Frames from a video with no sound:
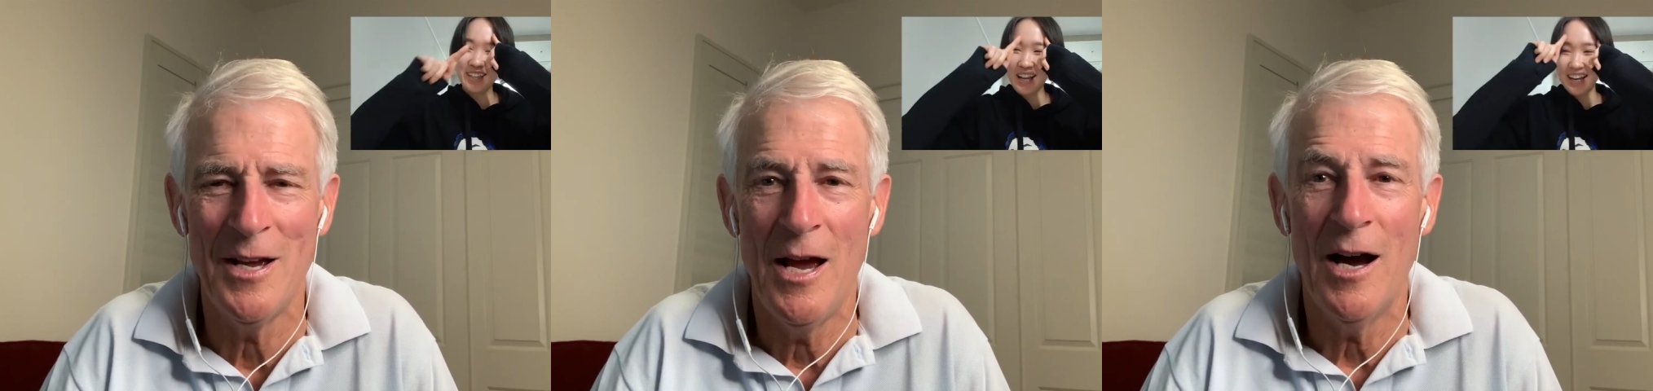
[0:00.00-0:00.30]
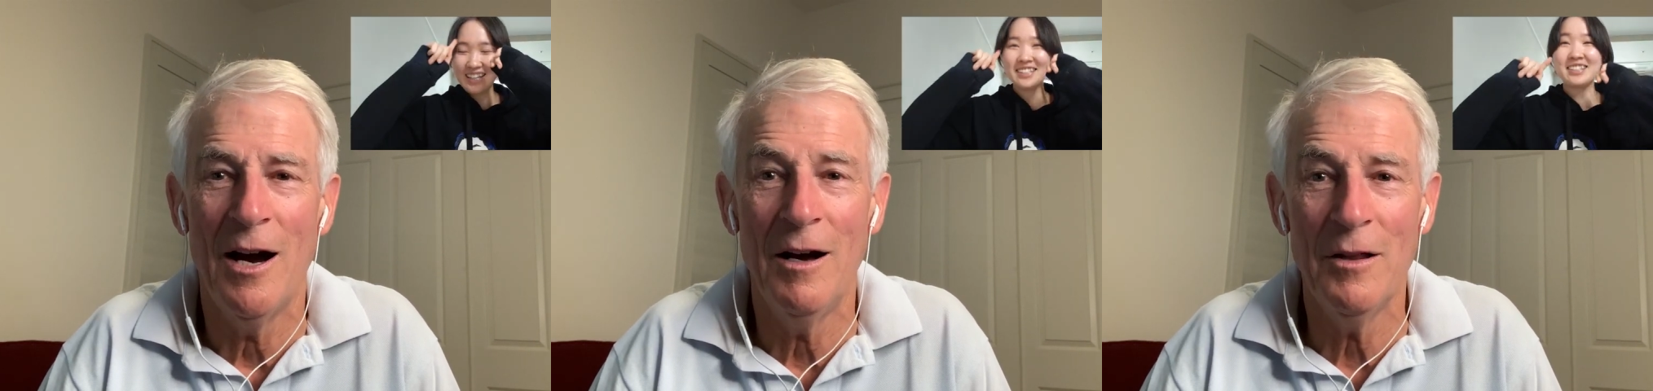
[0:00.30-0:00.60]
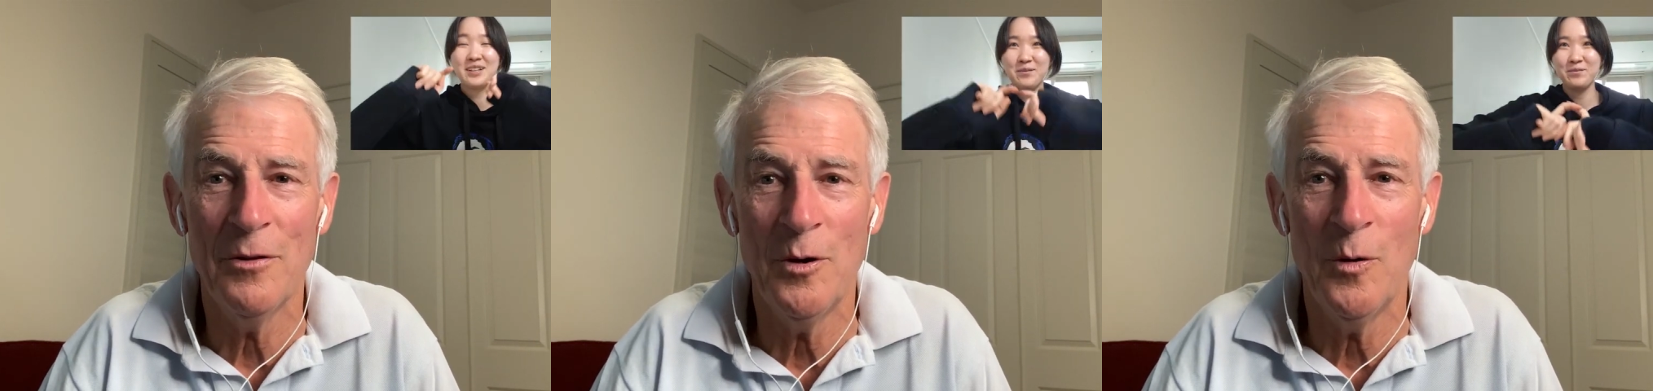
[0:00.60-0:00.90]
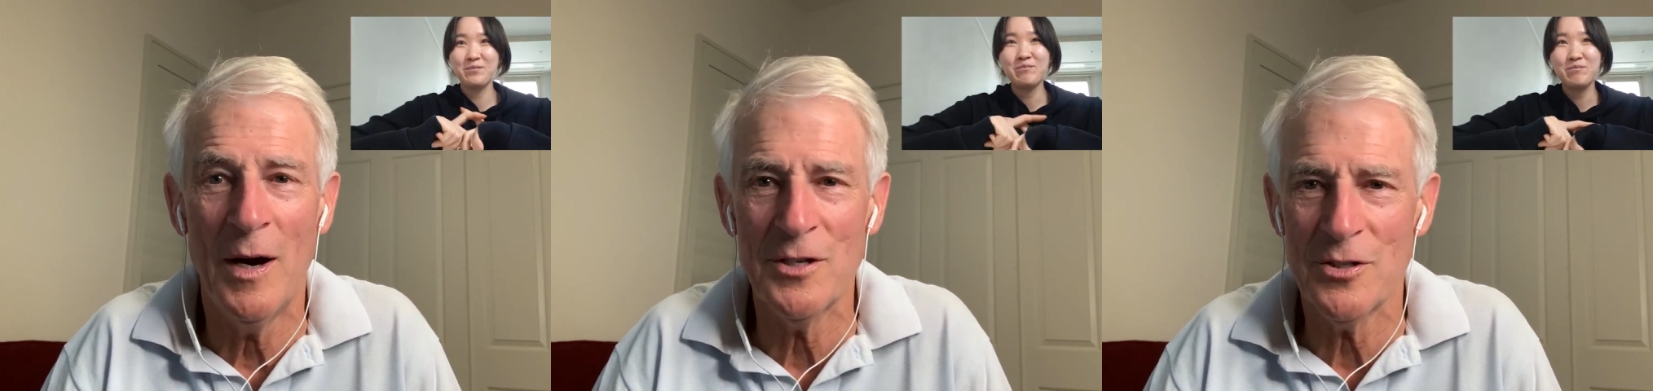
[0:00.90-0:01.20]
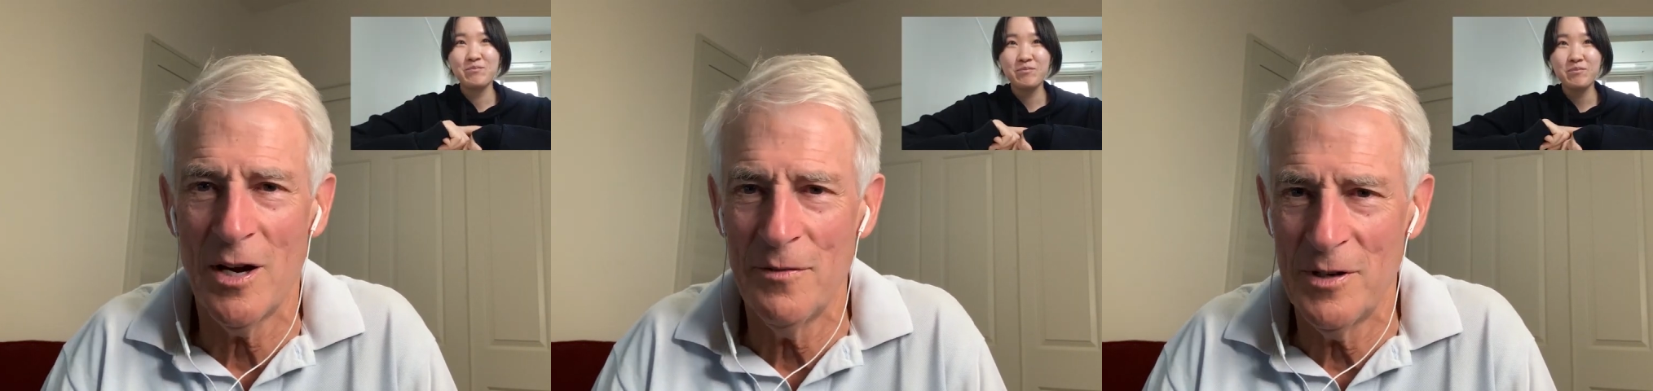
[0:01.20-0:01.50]
Speaker 1: Yes. Although I
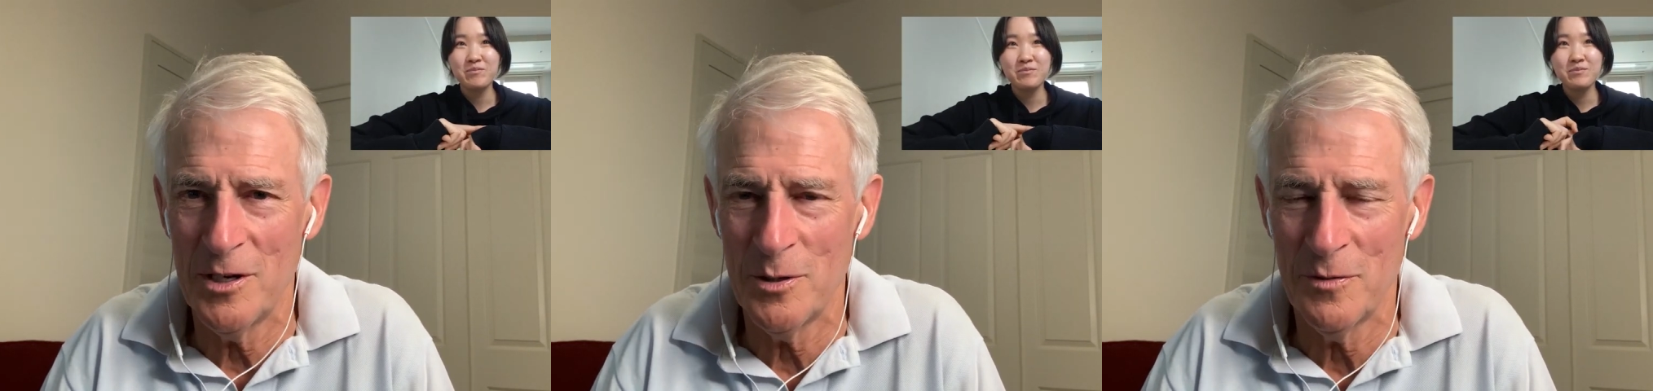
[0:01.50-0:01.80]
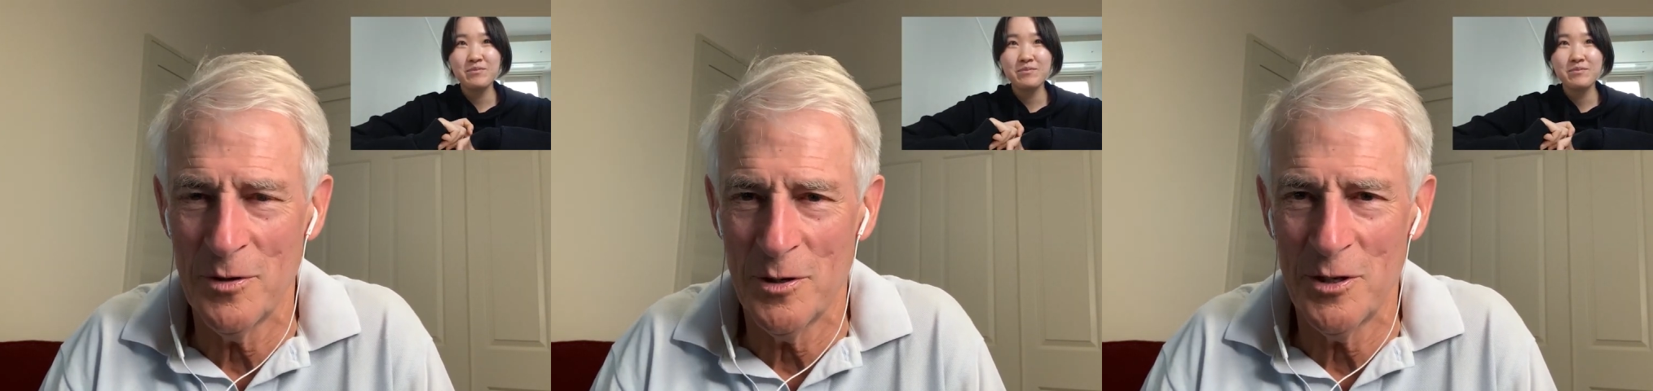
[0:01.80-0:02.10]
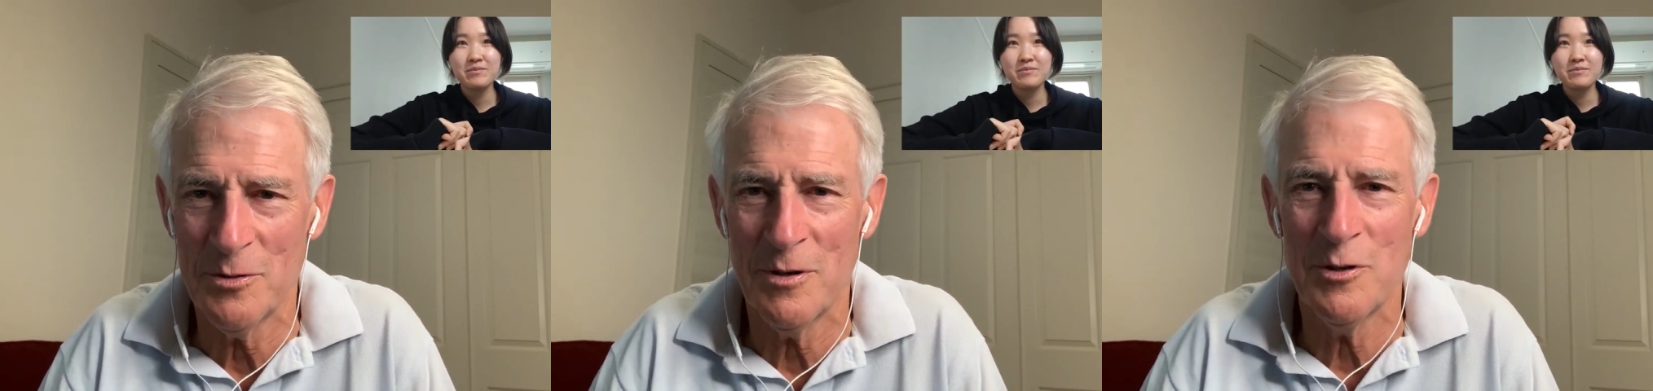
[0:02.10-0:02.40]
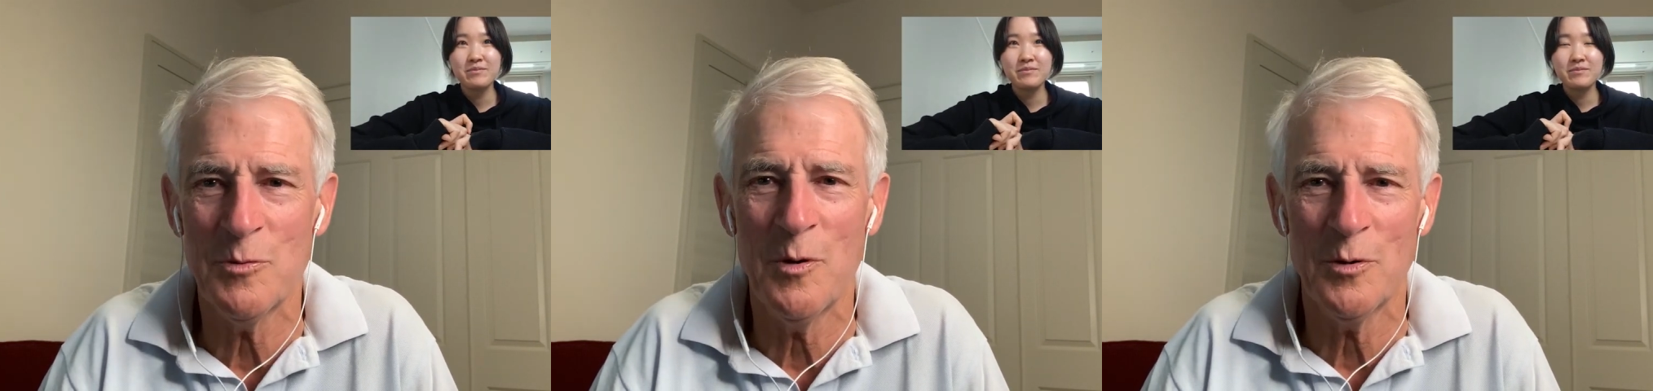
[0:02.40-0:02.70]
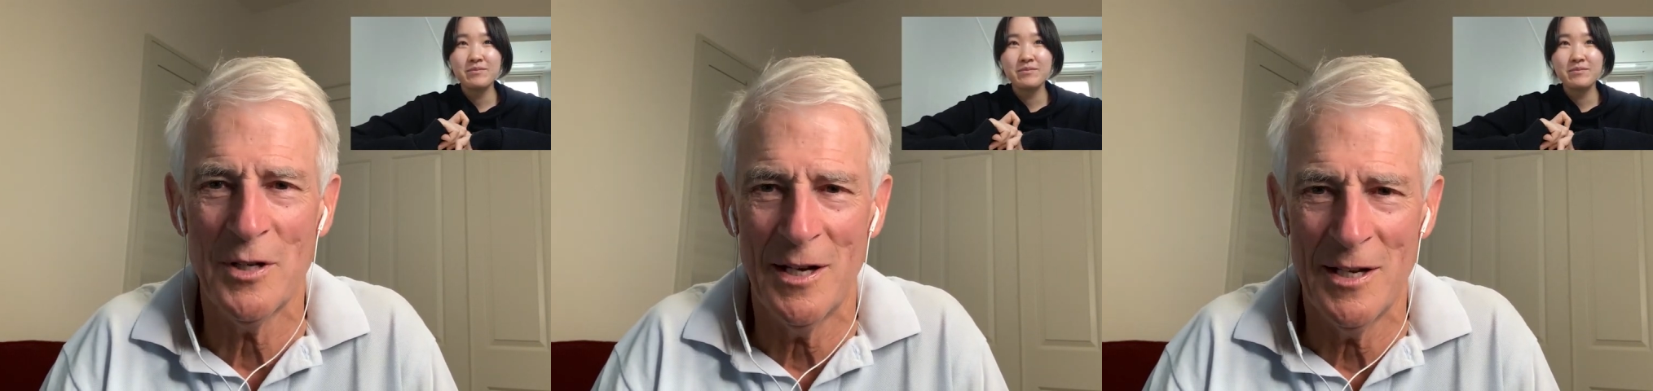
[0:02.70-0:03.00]
saw a video of yours where you
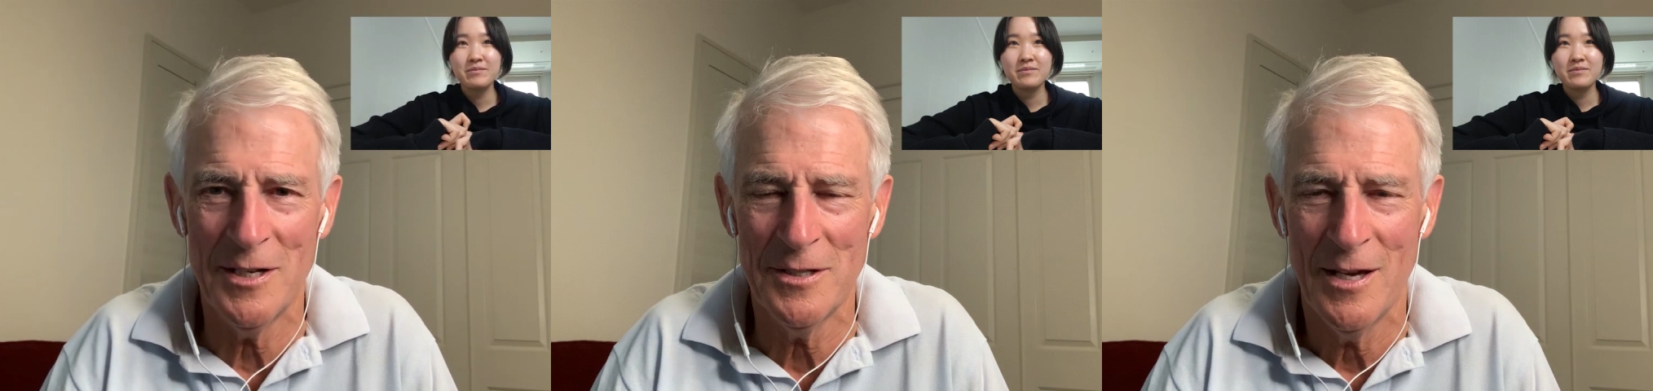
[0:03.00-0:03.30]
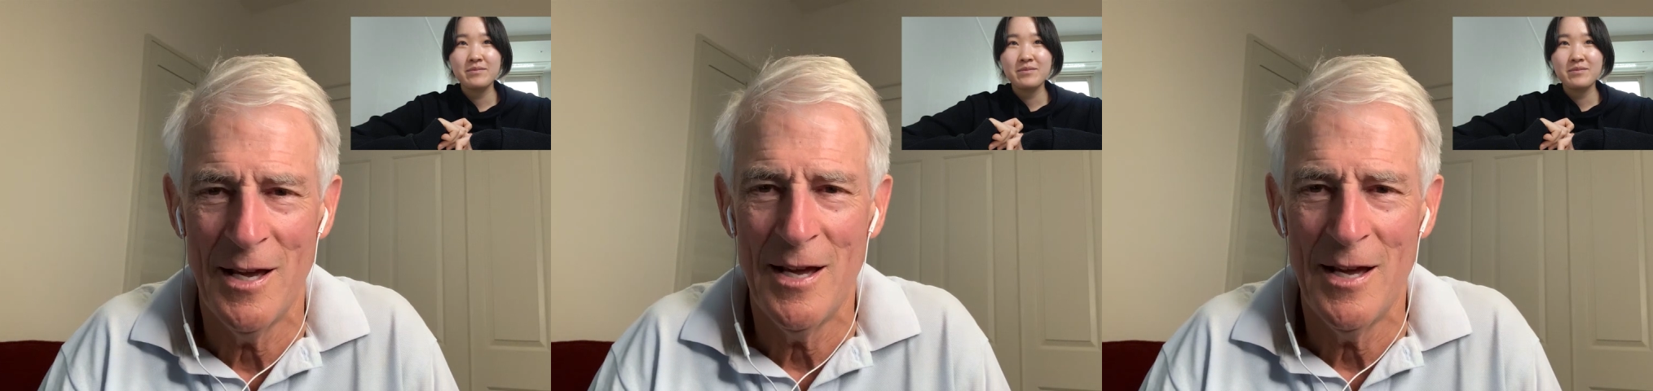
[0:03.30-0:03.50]
spoke Chinese,